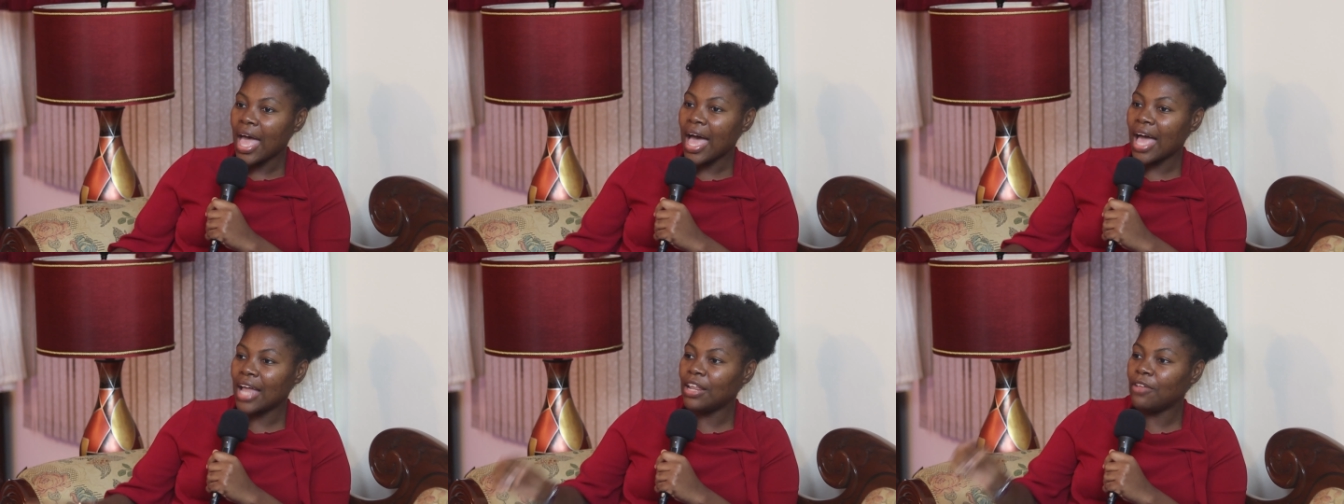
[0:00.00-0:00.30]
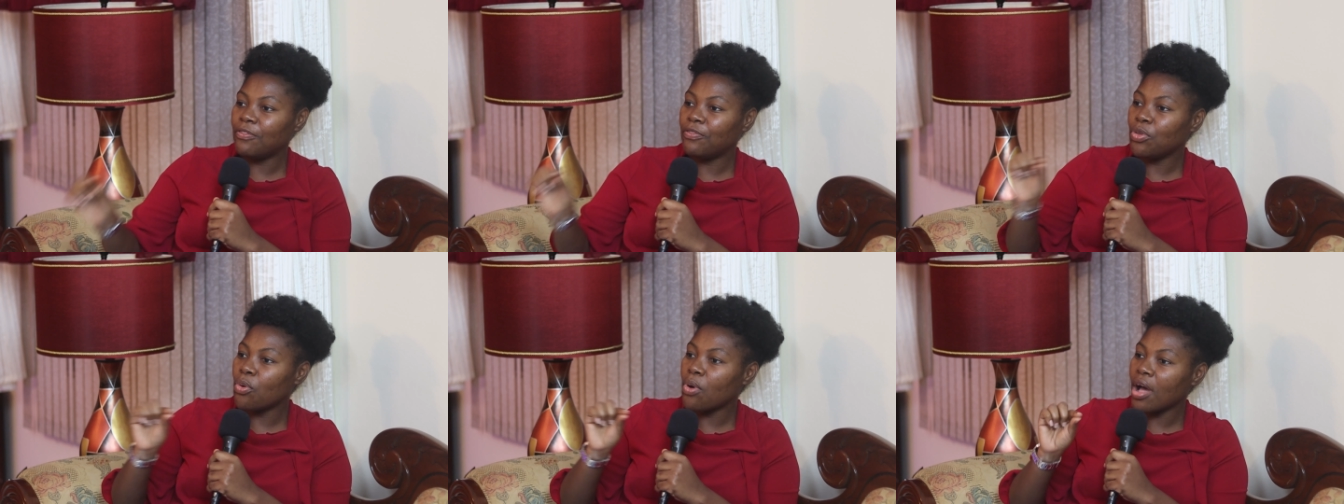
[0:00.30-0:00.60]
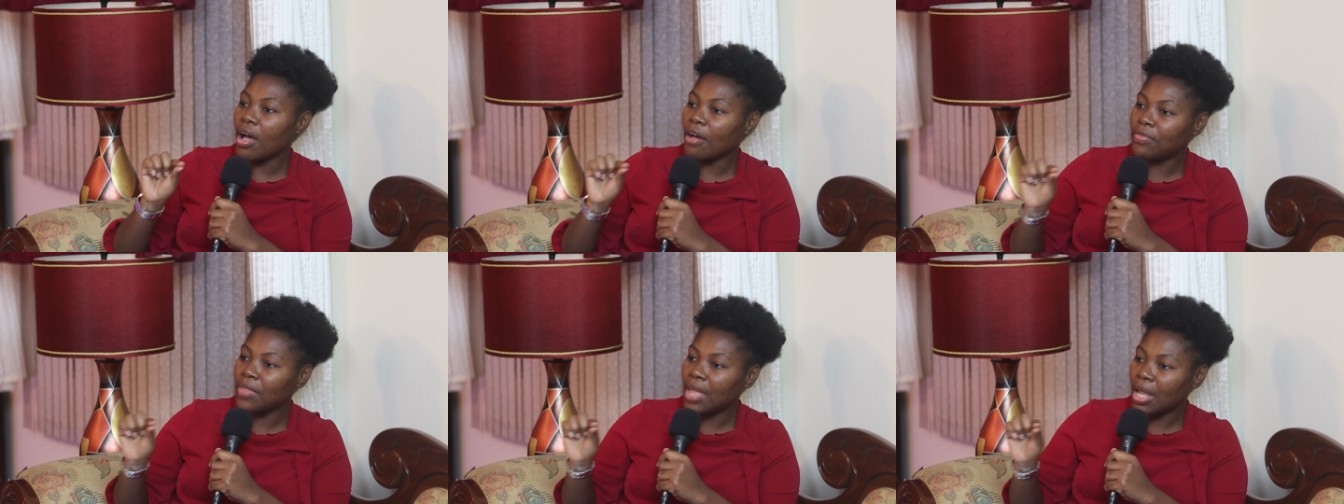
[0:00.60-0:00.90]
And if you
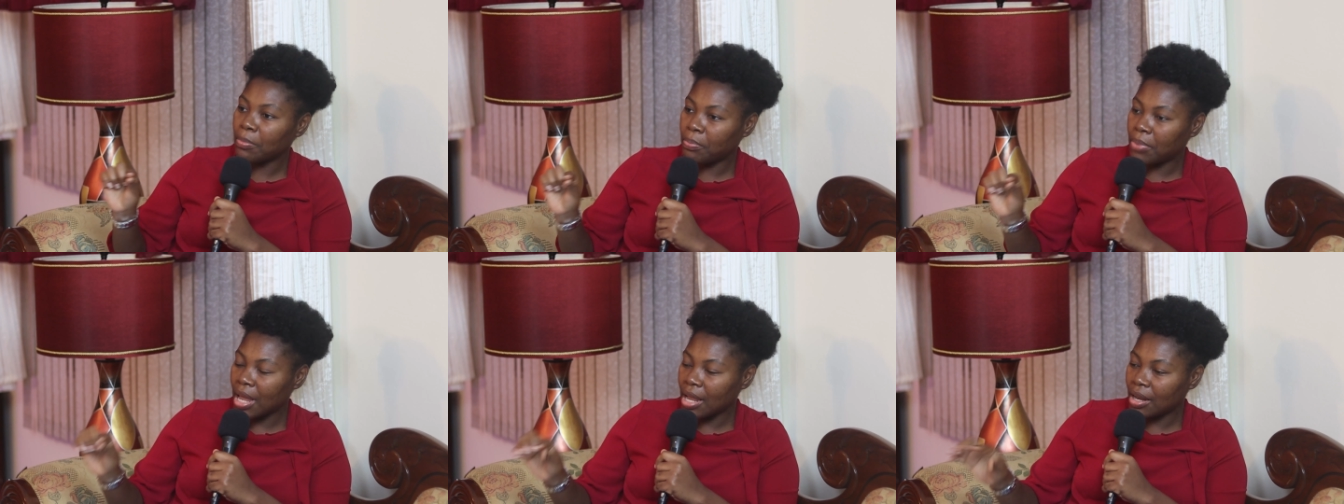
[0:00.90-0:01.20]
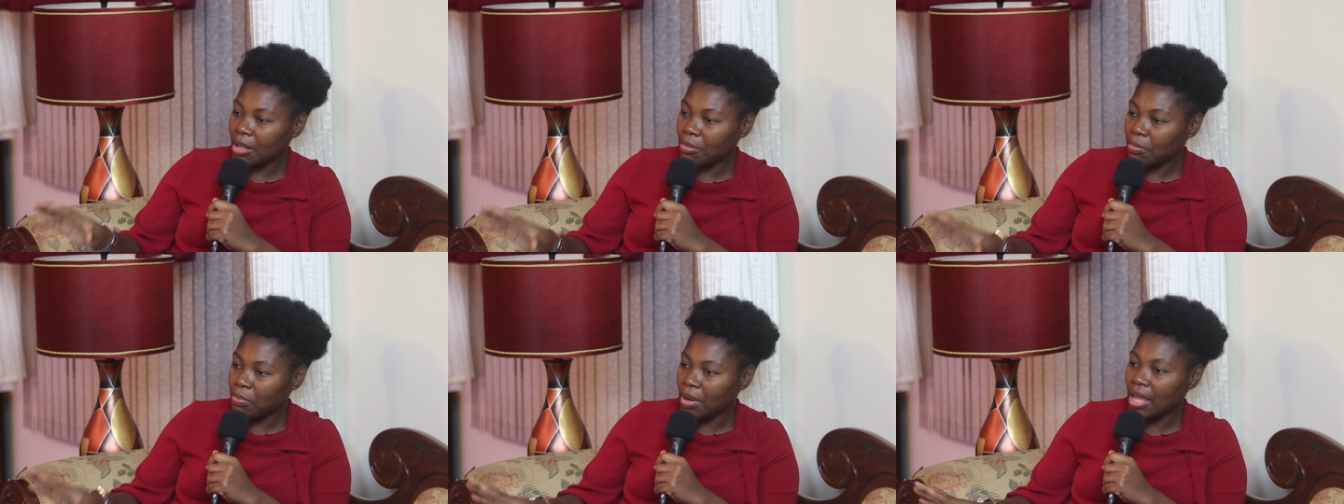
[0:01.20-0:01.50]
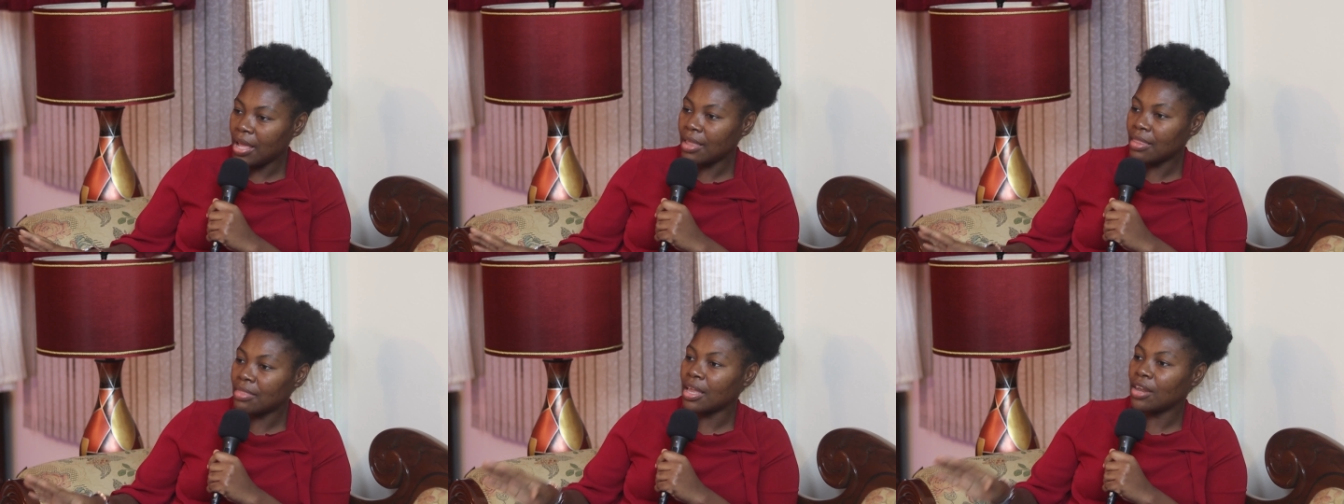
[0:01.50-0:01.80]
have that plan in
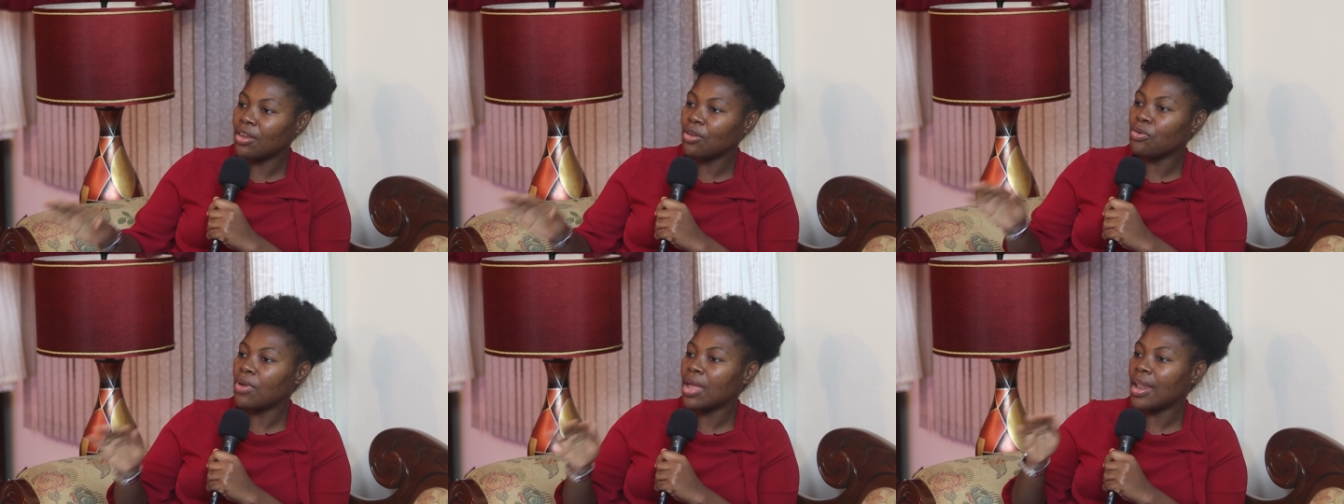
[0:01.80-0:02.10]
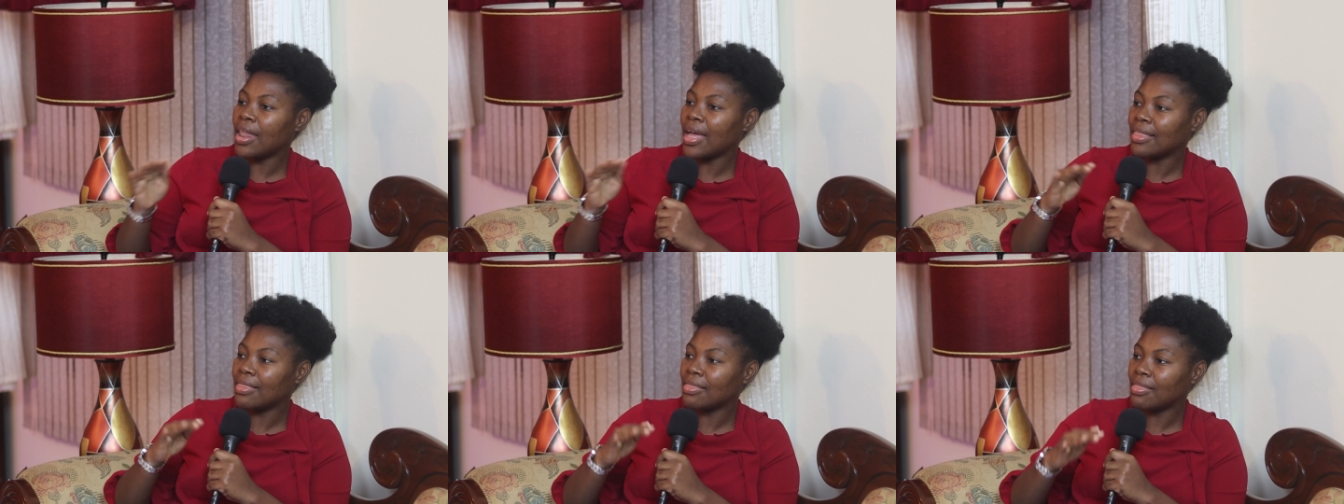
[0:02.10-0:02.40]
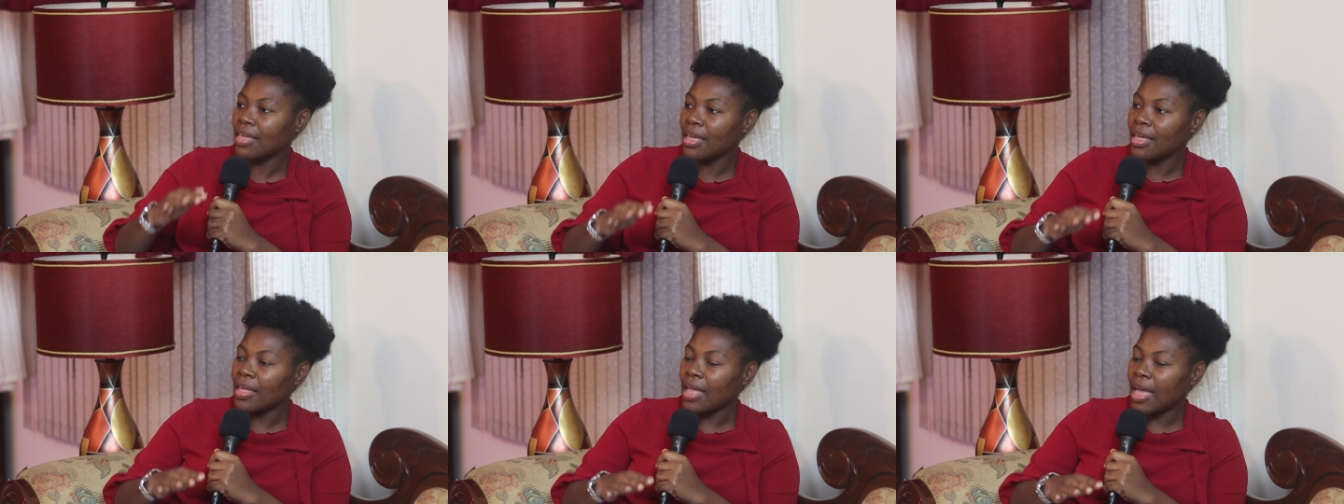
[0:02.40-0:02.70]
place and you realize,